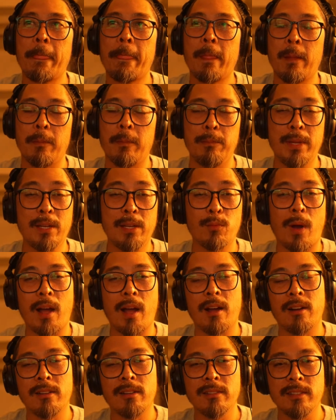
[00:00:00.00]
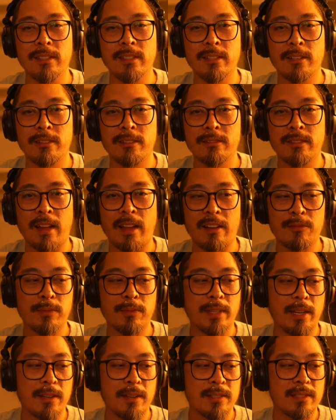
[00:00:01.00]
Meanwhile, you know, everybody
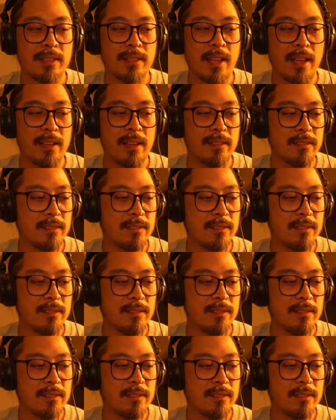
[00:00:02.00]
else that